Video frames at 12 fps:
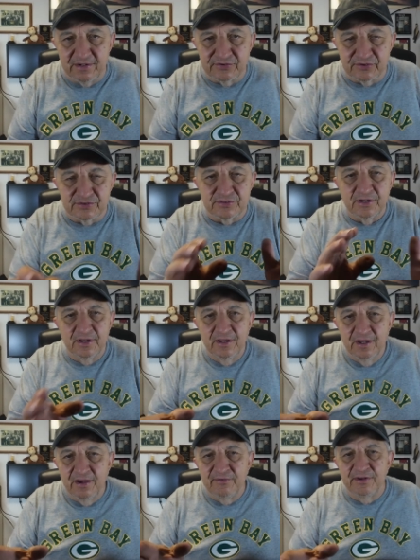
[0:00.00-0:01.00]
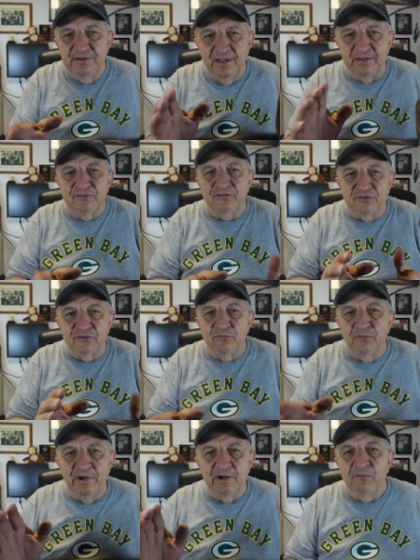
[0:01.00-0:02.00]
It just, I mean, that's just
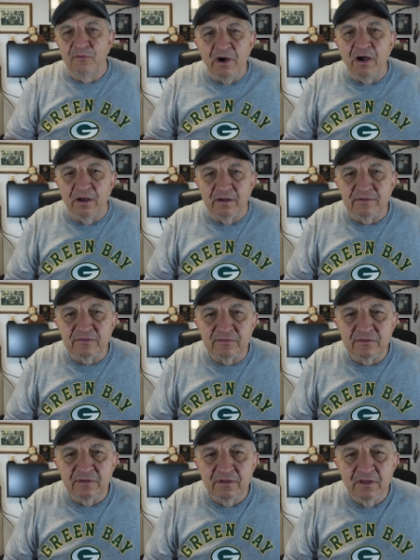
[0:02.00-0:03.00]
the way it was.